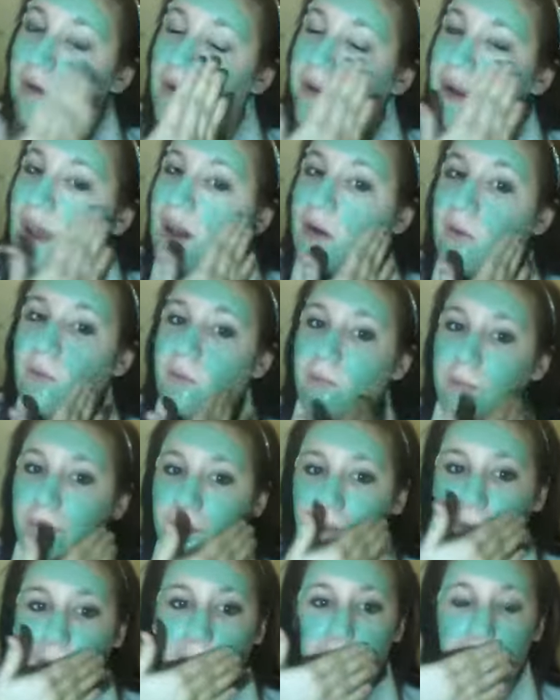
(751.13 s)
Now,
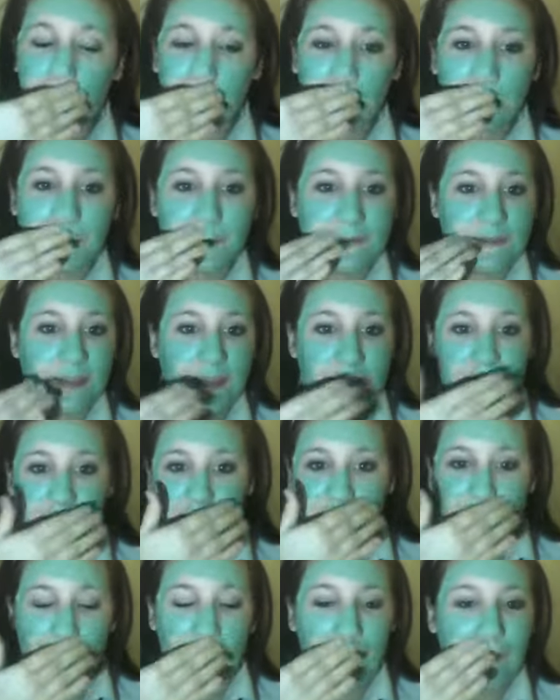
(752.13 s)
because of the tea
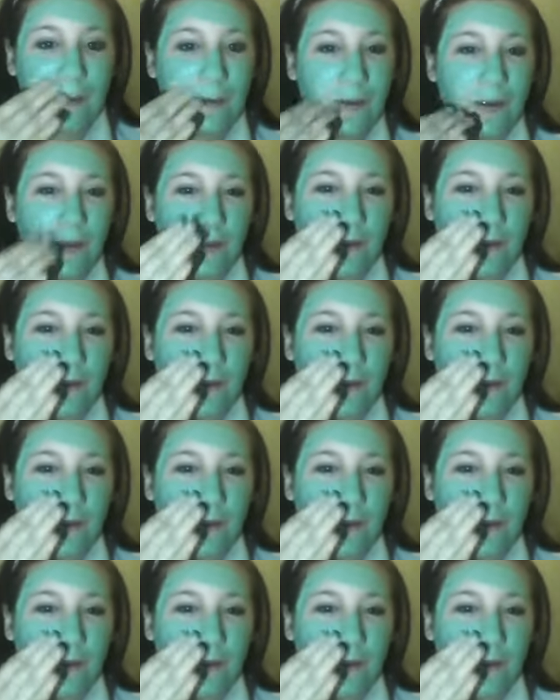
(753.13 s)
tree,